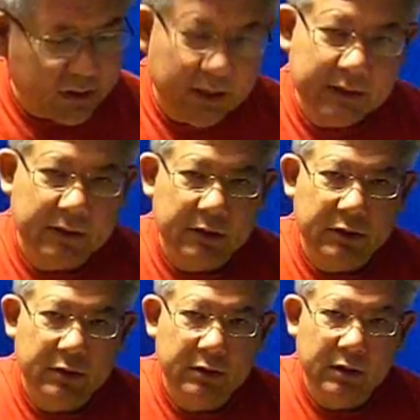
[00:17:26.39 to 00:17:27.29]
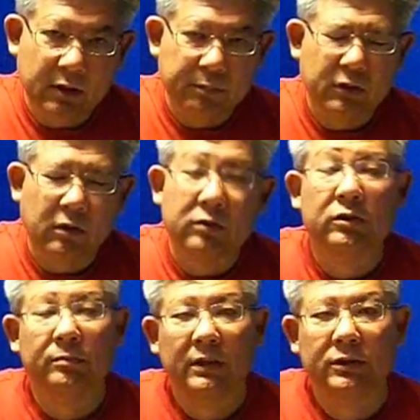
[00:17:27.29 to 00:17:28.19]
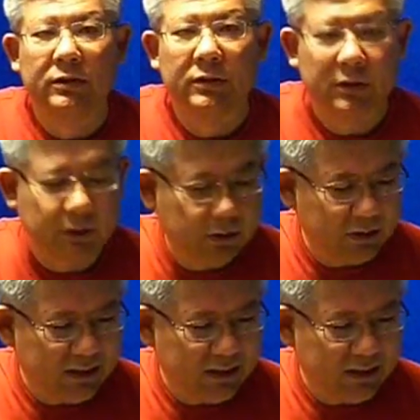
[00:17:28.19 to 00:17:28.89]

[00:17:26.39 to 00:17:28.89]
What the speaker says: scientists, and the book also mentions this,